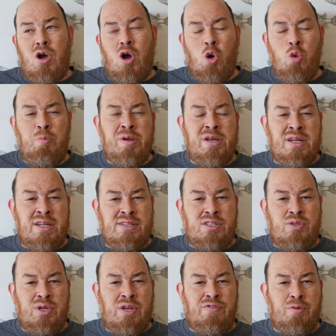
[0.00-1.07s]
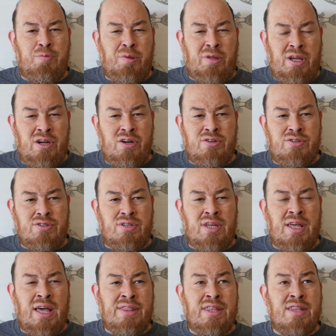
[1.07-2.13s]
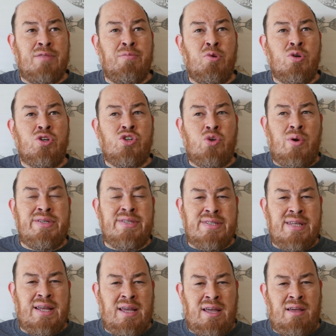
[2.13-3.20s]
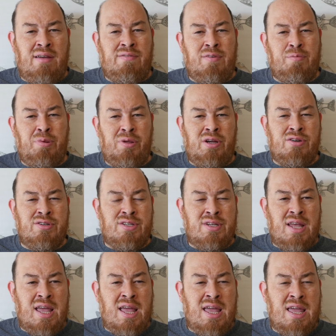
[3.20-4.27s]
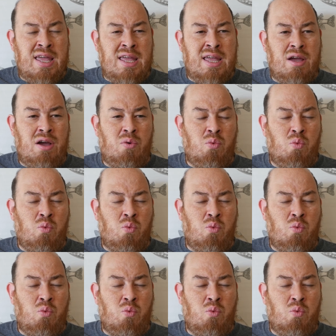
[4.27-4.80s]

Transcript: openness you give your players, I, the more choices they have in players in a